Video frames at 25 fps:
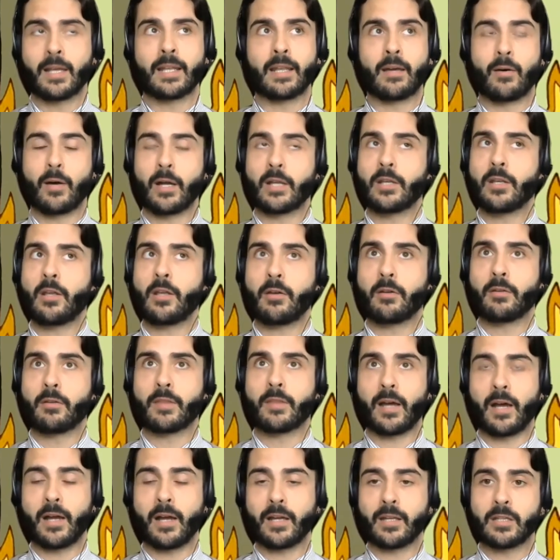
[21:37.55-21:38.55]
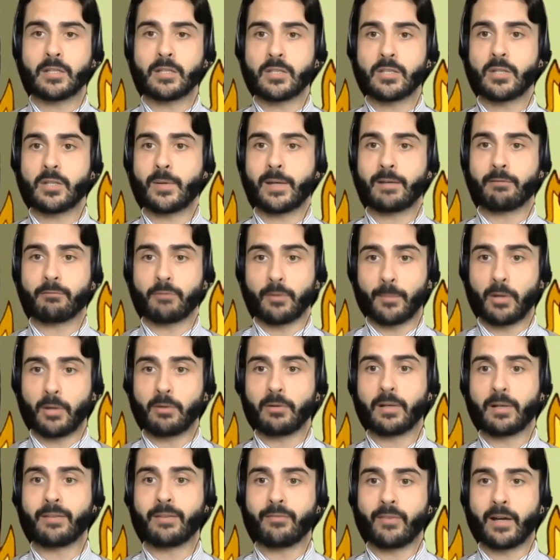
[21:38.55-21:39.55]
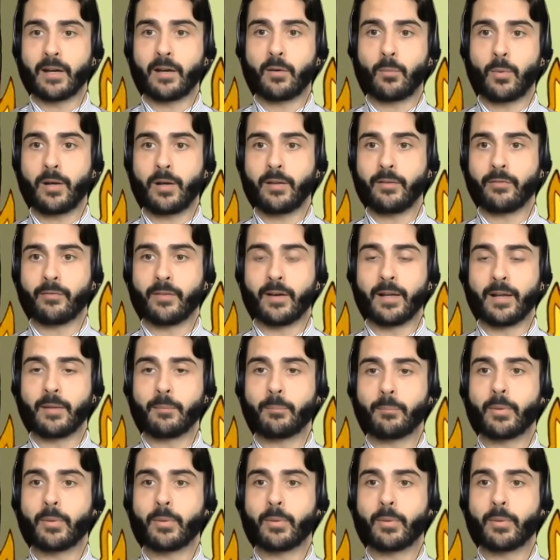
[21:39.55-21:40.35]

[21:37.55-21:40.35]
Now, I know that I can do it remotely via Wi-Fi,